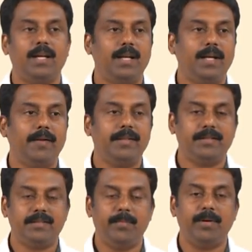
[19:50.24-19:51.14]
uh,
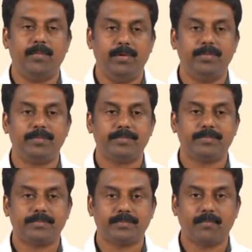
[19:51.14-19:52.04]
GMAW.
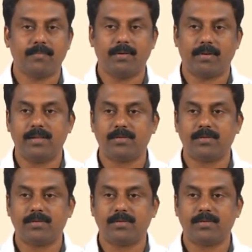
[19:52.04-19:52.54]
Okay.